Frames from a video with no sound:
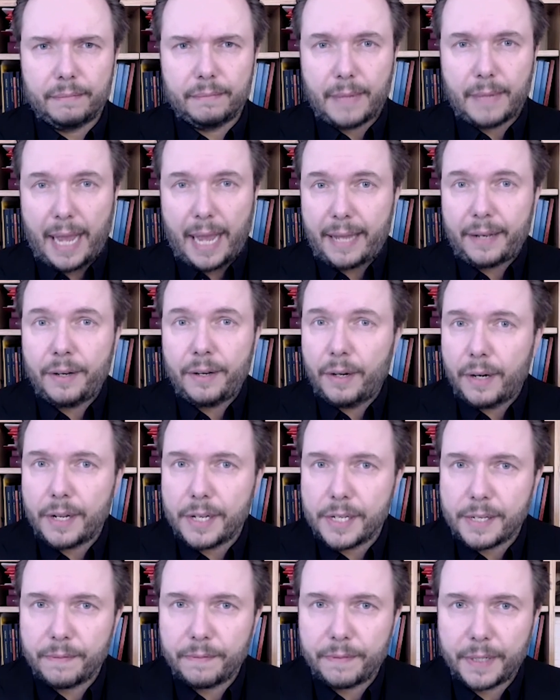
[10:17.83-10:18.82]
I hadn't heard
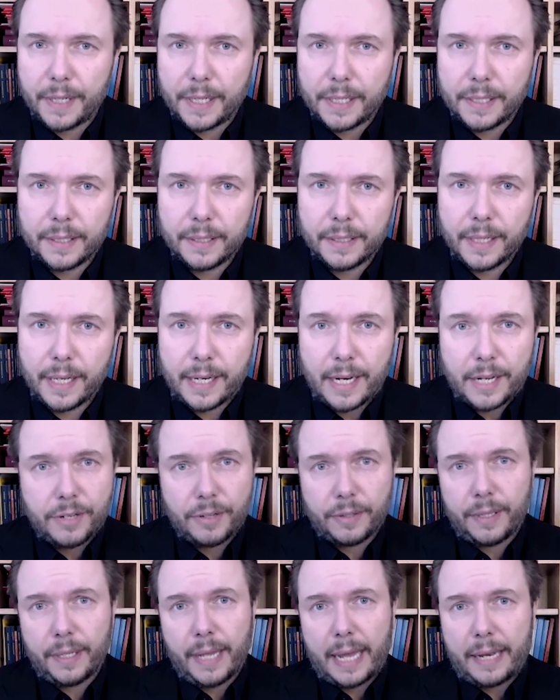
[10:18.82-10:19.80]
his symphonies, and I
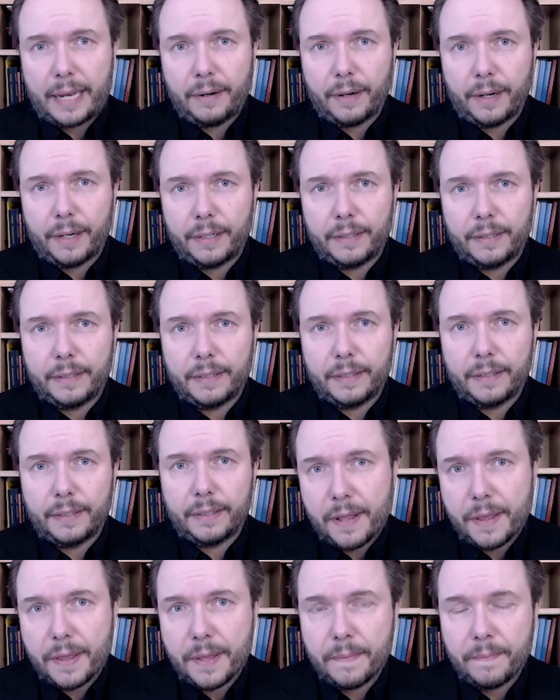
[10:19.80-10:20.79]
certainly hadn't heard the
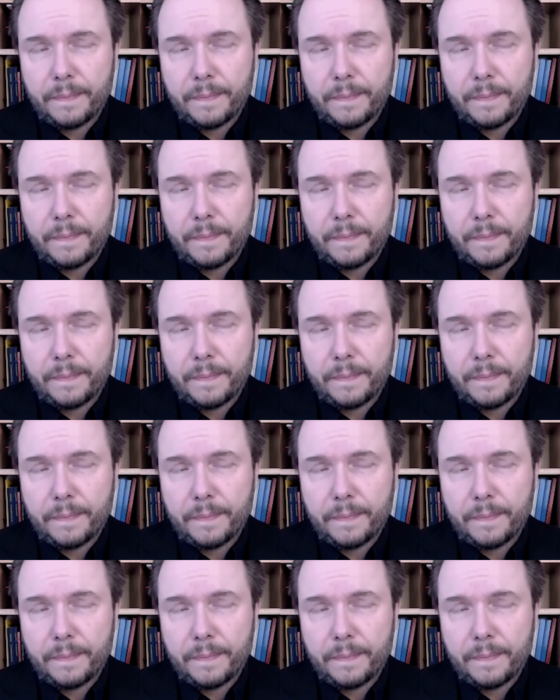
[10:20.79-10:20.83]
Fifth.